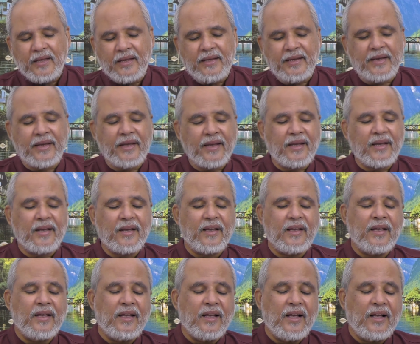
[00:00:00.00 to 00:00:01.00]
King,
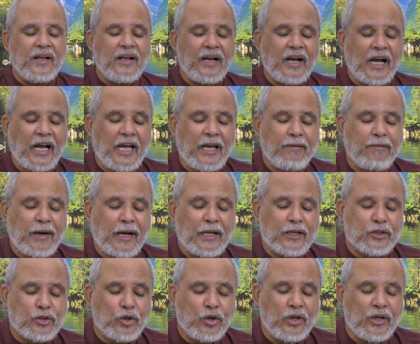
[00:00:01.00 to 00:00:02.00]
I have
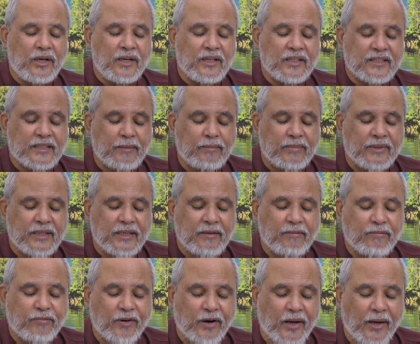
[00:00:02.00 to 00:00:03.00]
also learnt
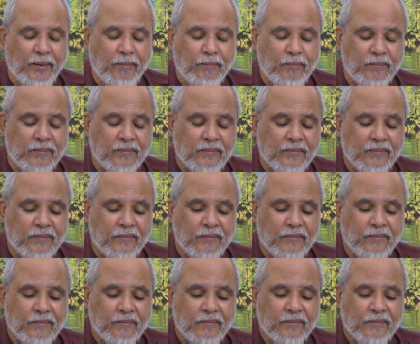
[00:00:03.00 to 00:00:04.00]
something from
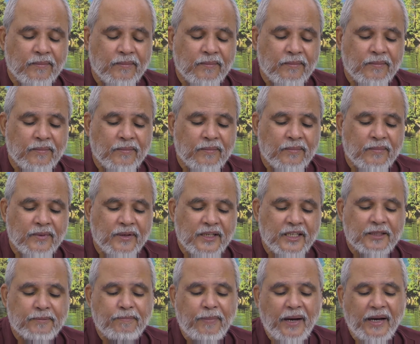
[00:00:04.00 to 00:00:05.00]
a
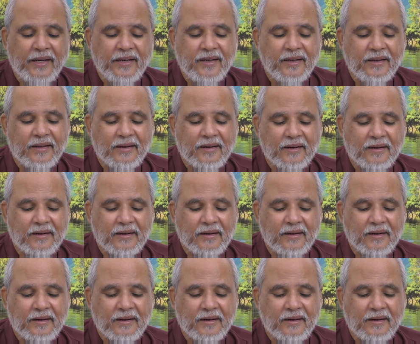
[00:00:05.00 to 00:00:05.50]
spider.